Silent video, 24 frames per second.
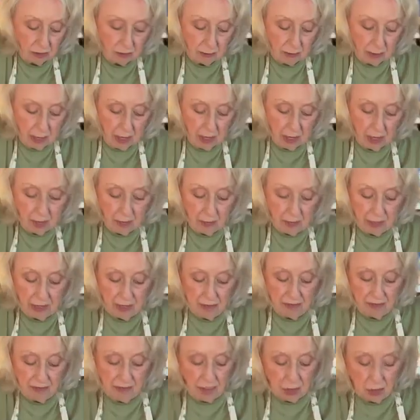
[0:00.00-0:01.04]
bottom and
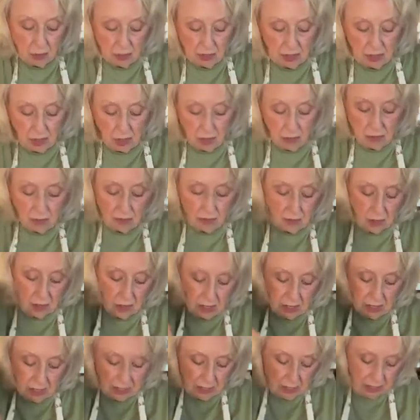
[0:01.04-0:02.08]
fold it over
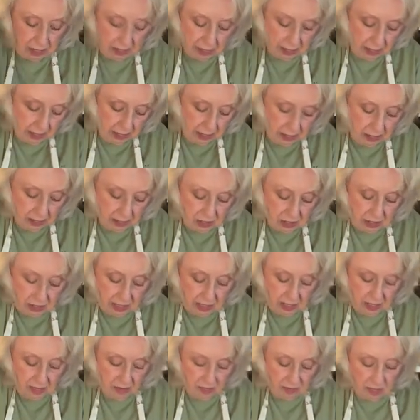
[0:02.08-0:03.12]
till
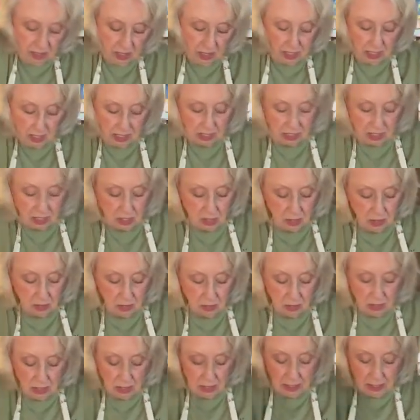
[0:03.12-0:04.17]
everything is coated.